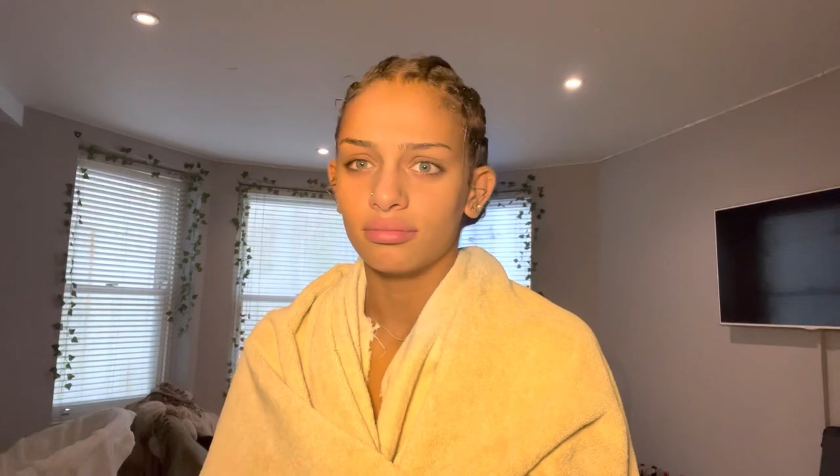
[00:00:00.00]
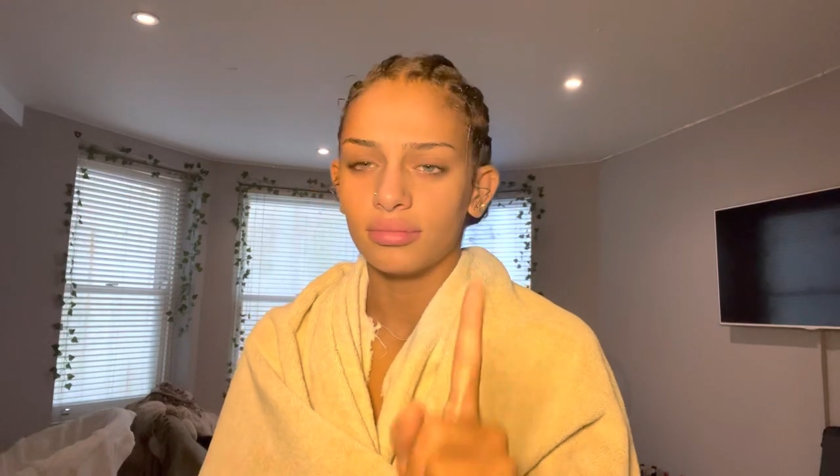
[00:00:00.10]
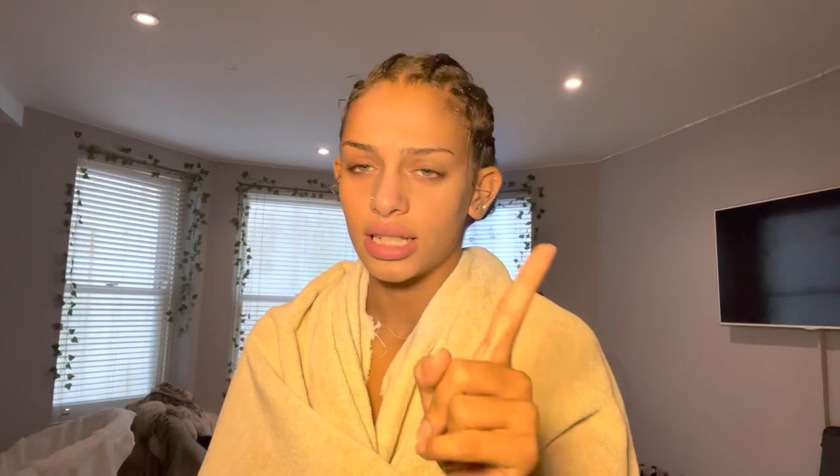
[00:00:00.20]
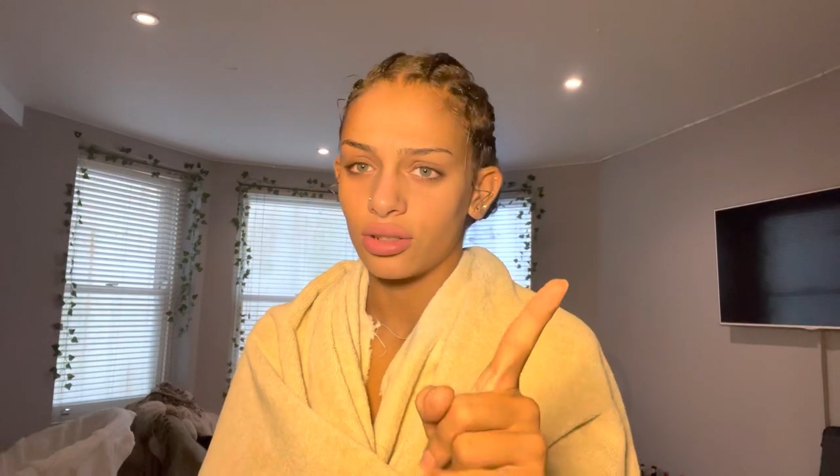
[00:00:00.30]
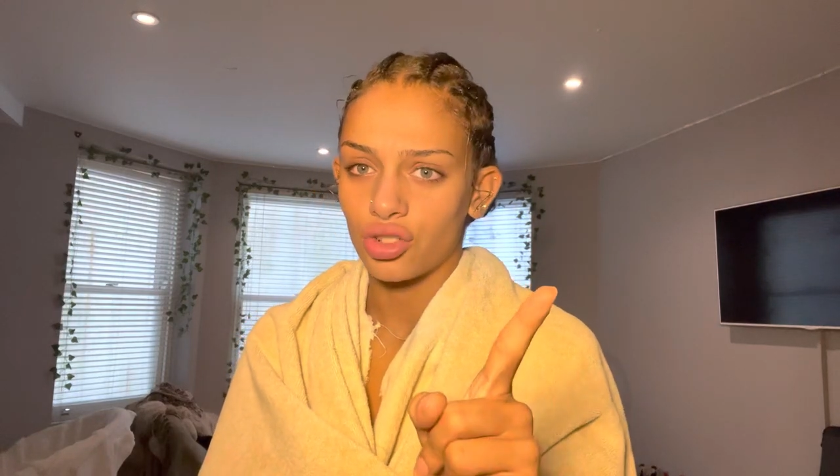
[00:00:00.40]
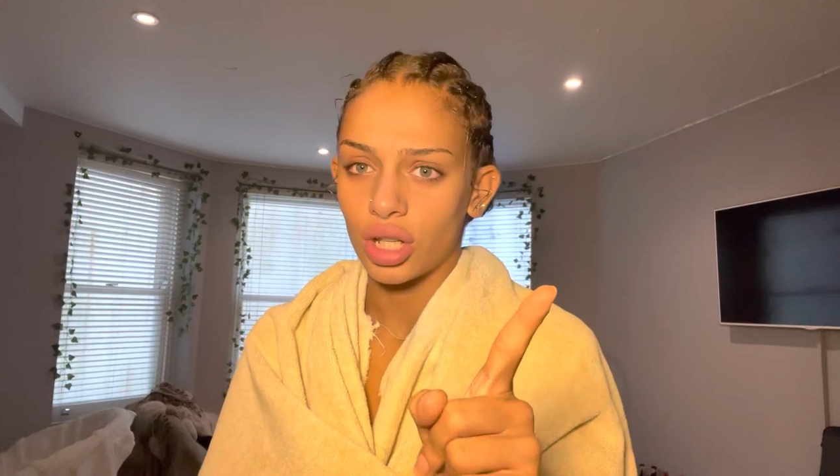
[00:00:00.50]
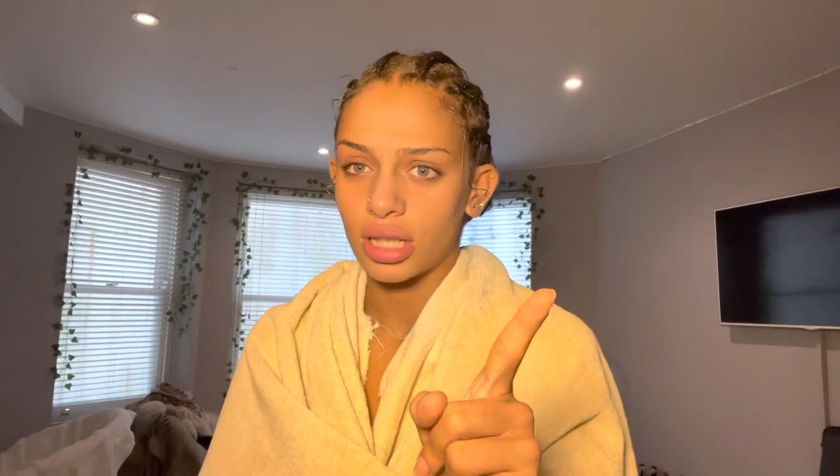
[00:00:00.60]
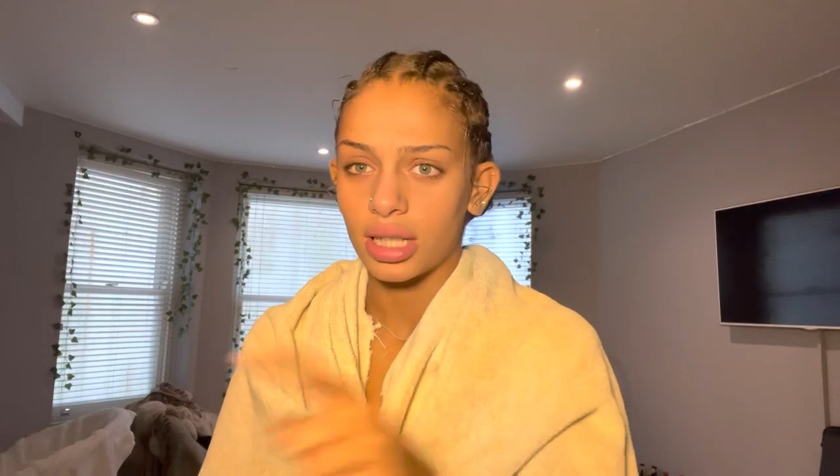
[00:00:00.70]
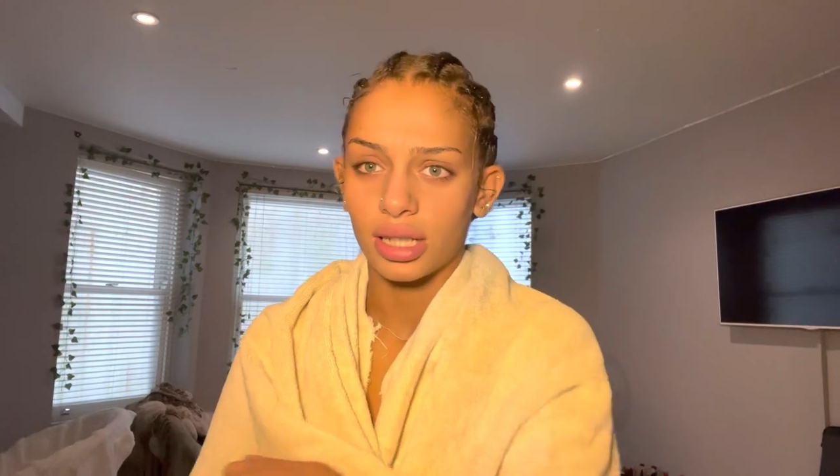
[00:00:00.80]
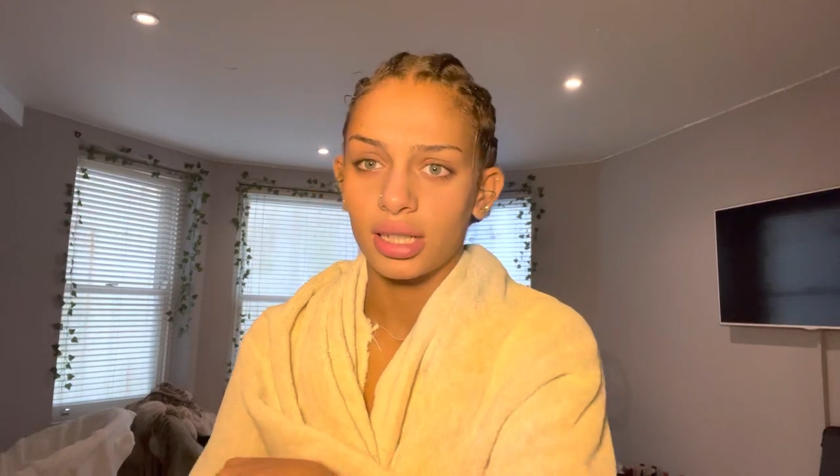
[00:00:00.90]
let's not
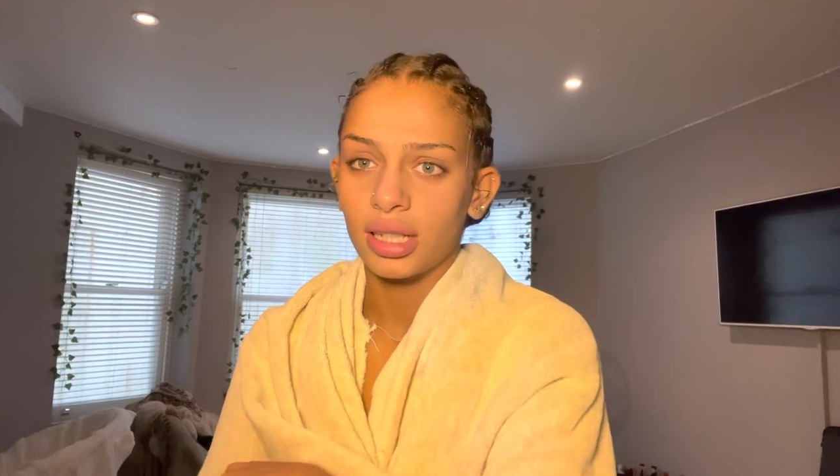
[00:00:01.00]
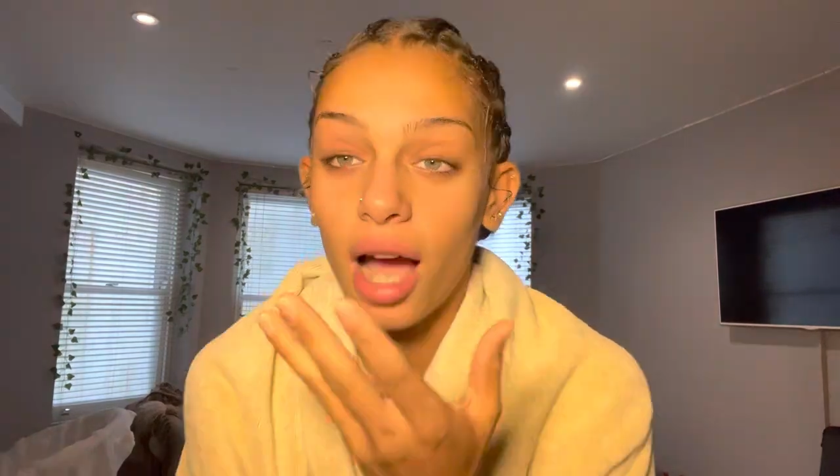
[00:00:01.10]
jinx it.